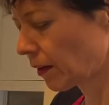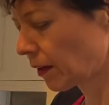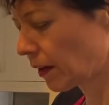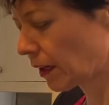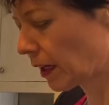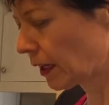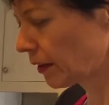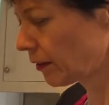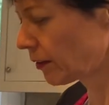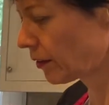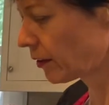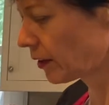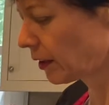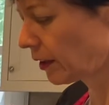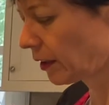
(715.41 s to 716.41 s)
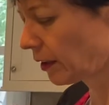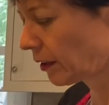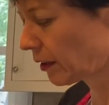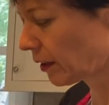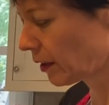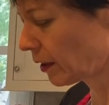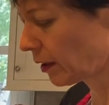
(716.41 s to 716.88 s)
I think
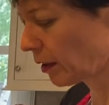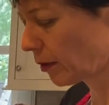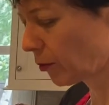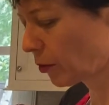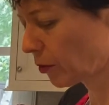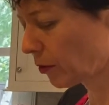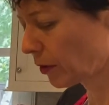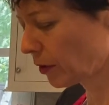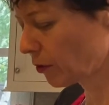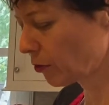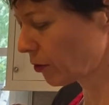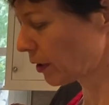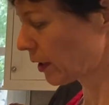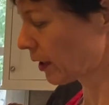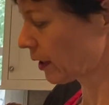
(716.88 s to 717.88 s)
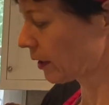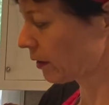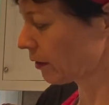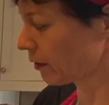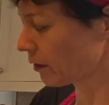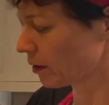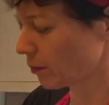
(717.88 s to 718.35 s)
I am going to add a
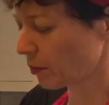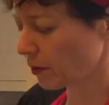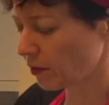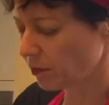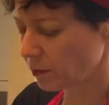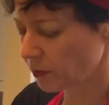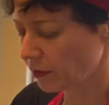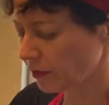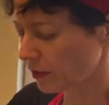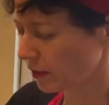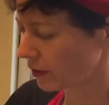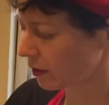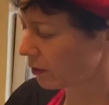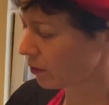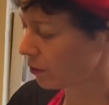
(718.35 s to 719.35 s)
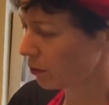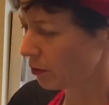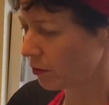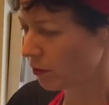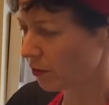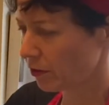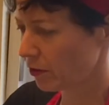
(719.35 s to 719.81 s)
couple of
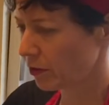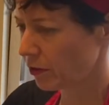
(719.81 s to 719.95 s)
potatoes.